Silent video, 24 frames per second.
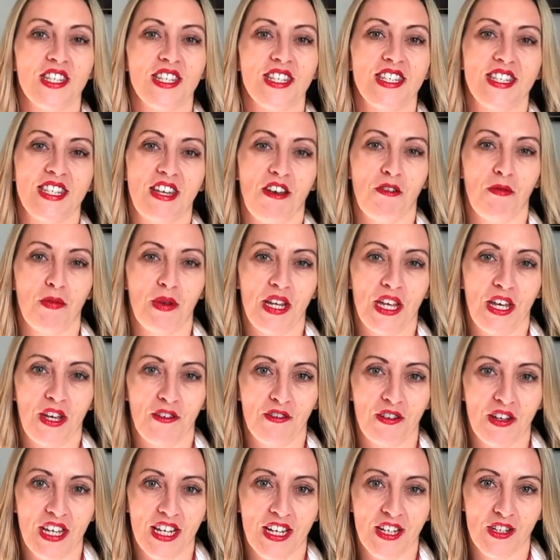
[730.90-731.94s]
and ceremony of
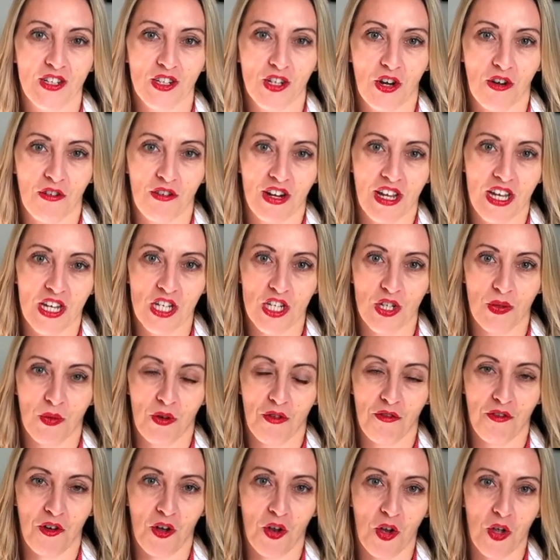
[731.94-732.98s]
an English coronation were
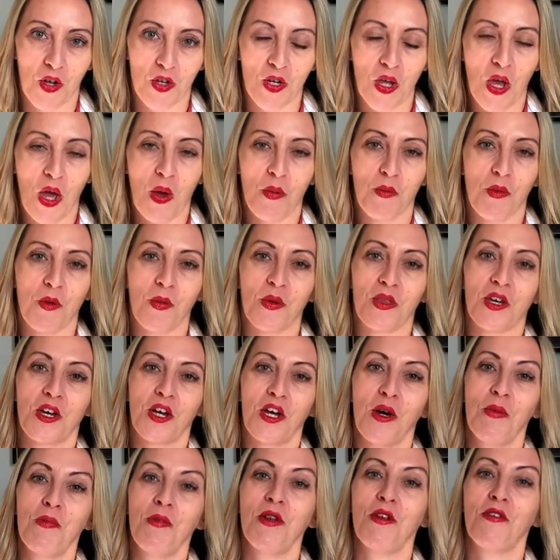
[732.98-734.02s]
followed, but with a
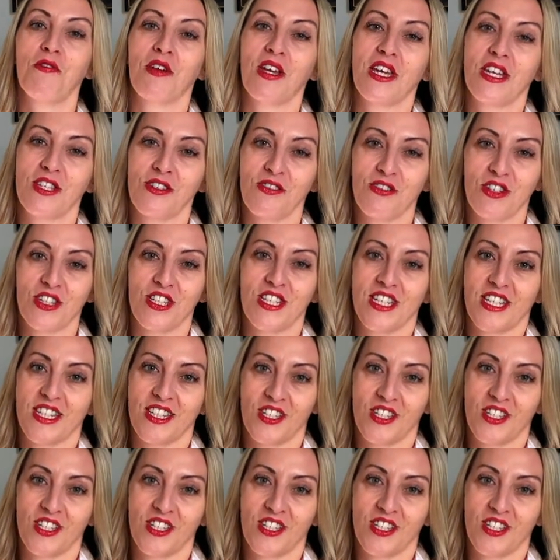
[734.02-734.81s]
couple of interesting